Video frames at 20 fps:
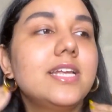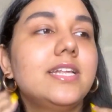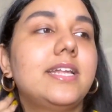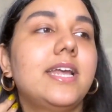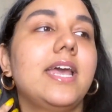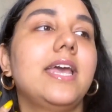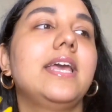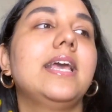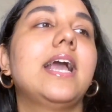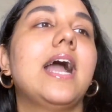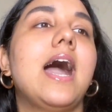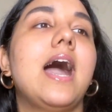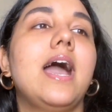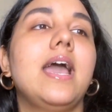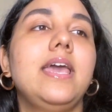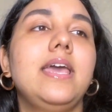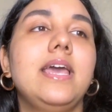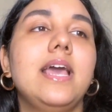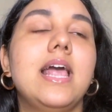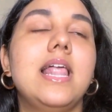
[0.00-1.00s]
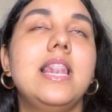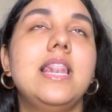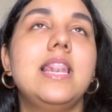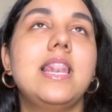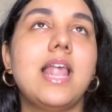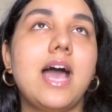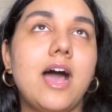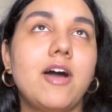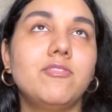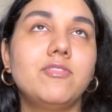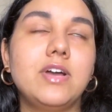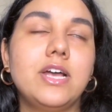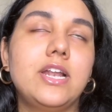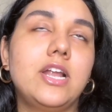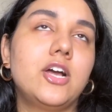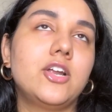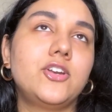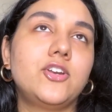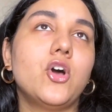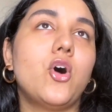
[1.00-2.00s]
think I love and
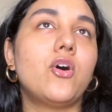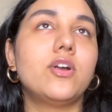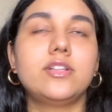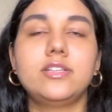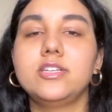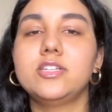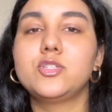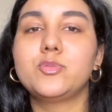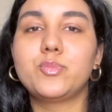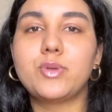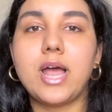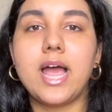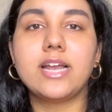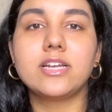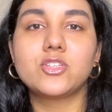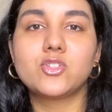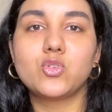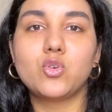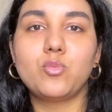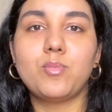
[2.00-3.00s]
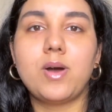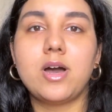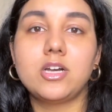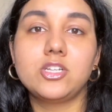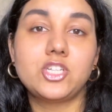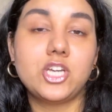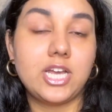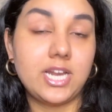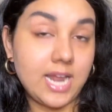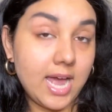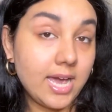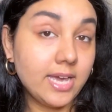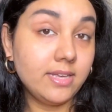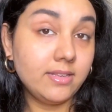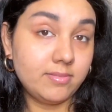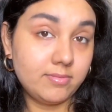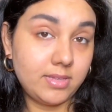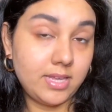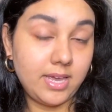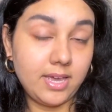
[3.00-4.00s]
adore this brand so much, and I
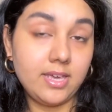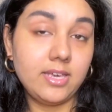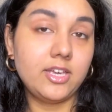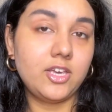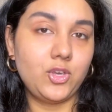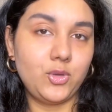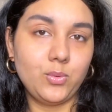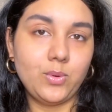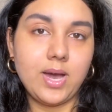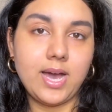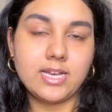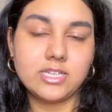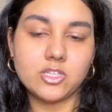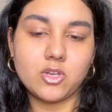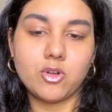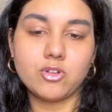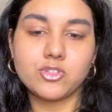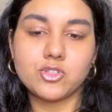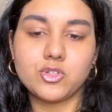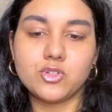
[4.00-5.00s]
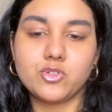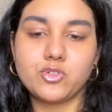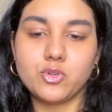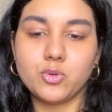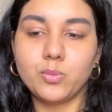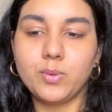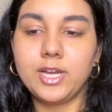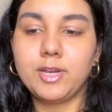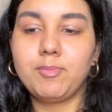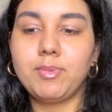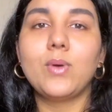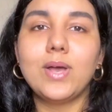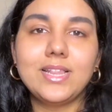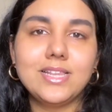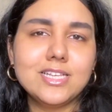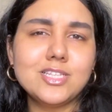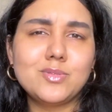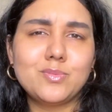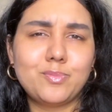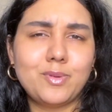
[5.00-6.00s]
think you guys also do it. When
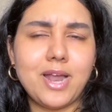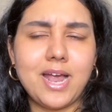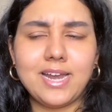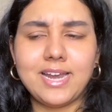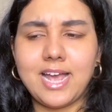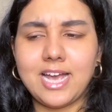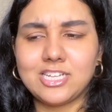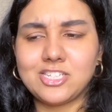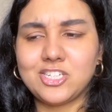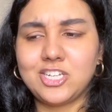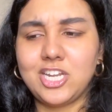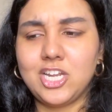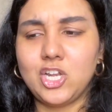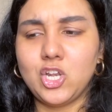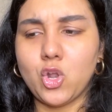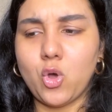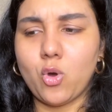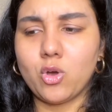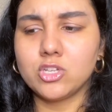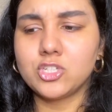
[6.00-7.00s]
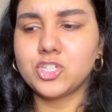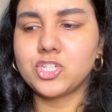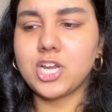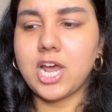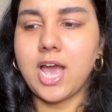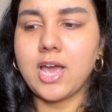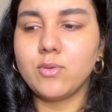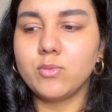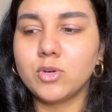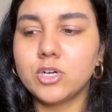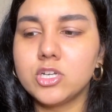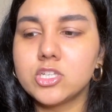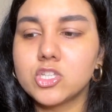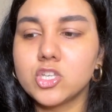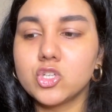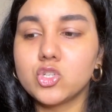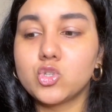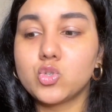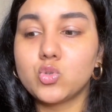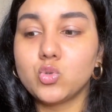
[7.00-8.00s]
this brand actually launched, I was
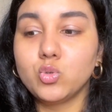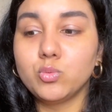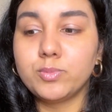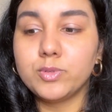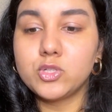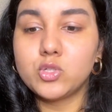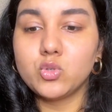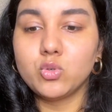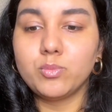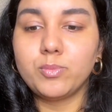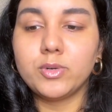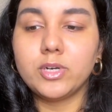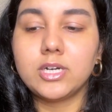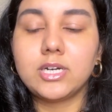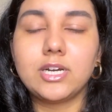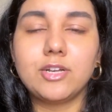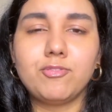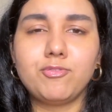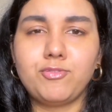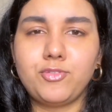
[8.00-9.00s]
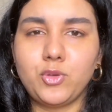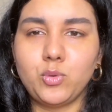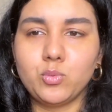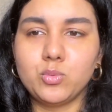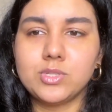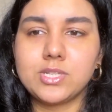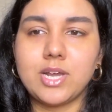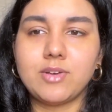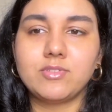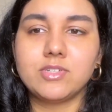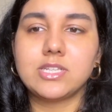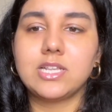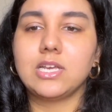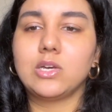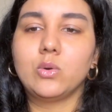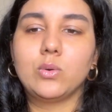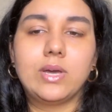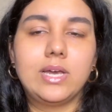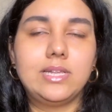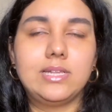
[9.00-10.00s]
super confused. I was like,
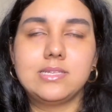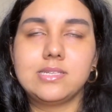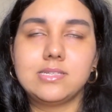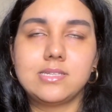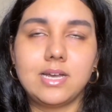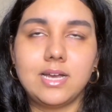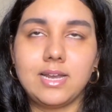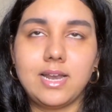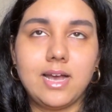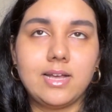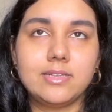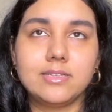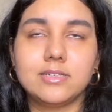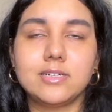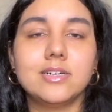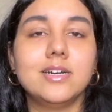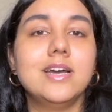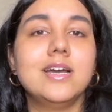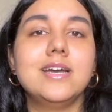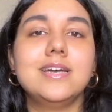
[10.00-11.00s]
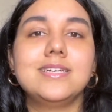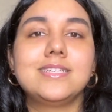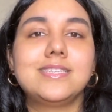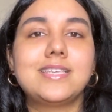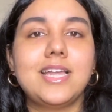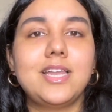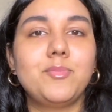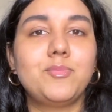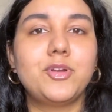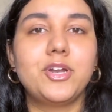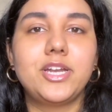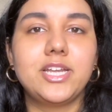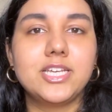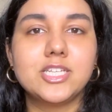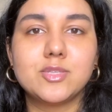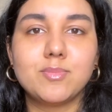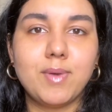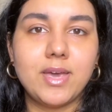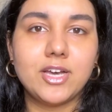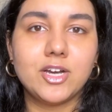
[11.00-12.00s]
okay, this is another
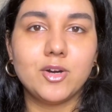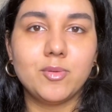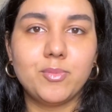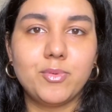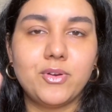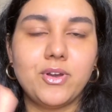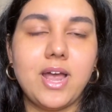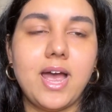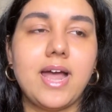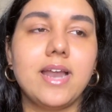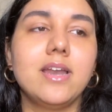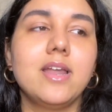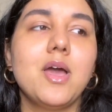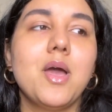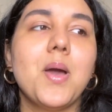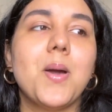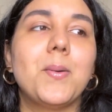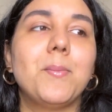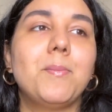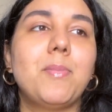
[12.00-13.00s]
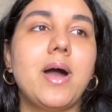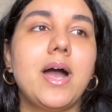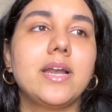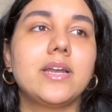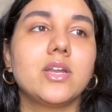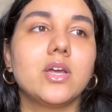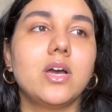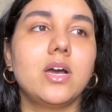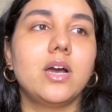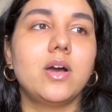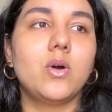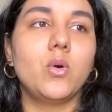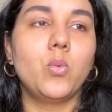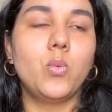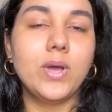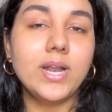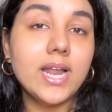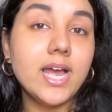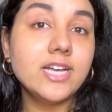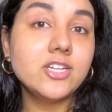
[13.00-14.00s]
celebrities makeup brand, but
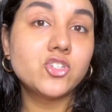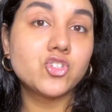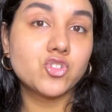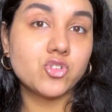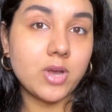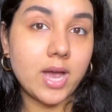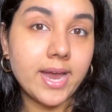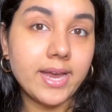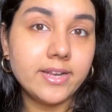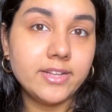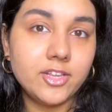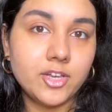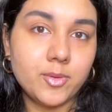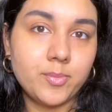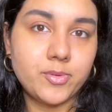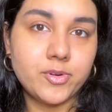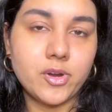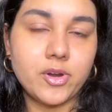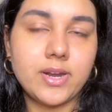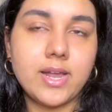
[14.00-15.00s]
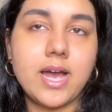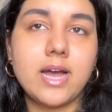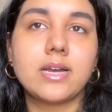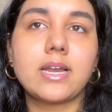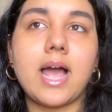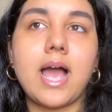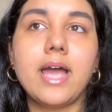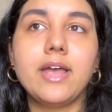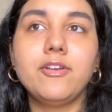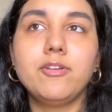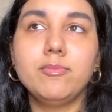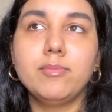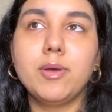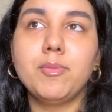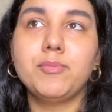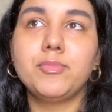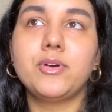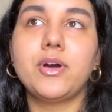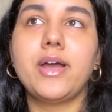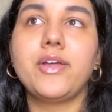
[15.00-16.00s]
when I tried their product, I
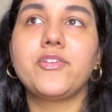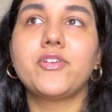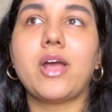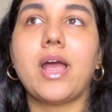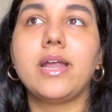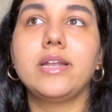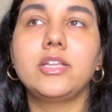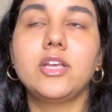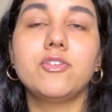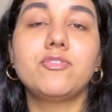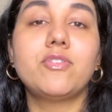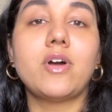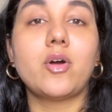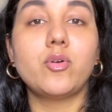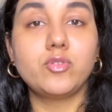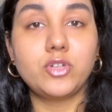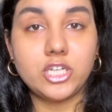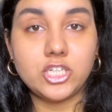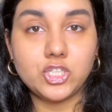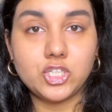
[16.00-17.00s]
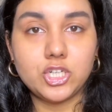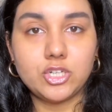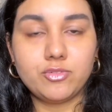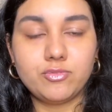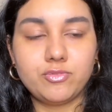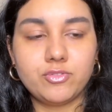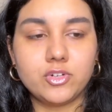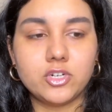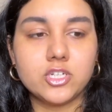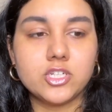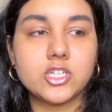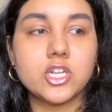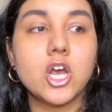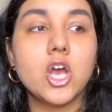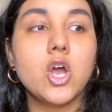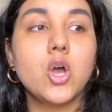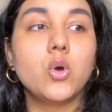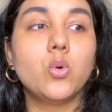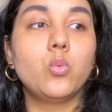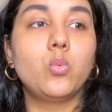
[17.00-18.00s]
remember I tried their foundation first,
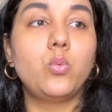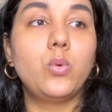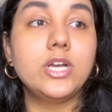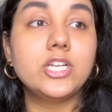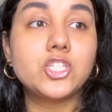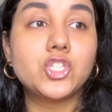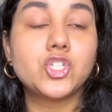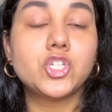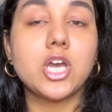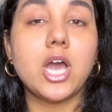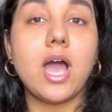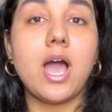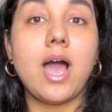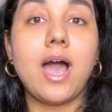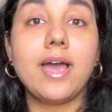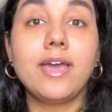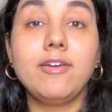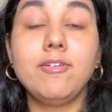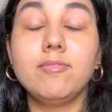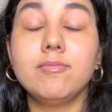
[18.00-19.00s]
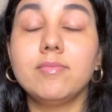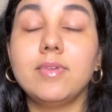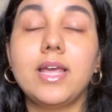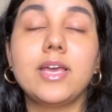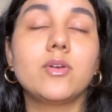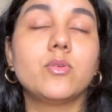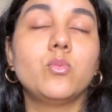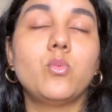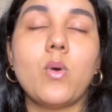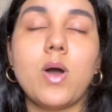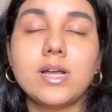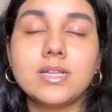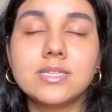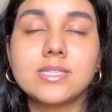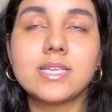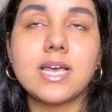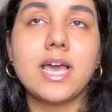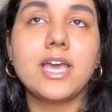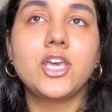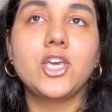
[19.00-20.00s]
which
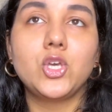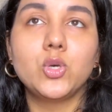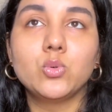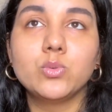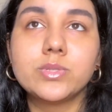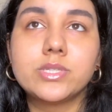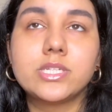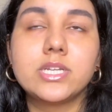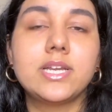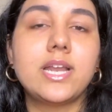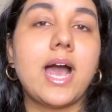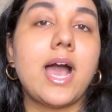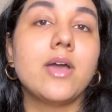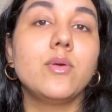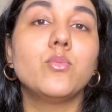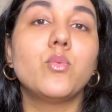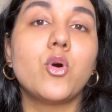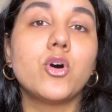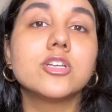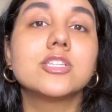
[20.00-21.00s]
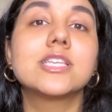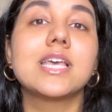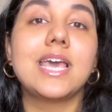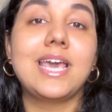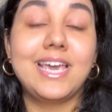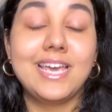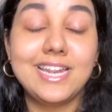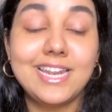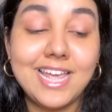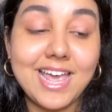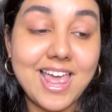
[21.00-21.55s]
once I used it, I was in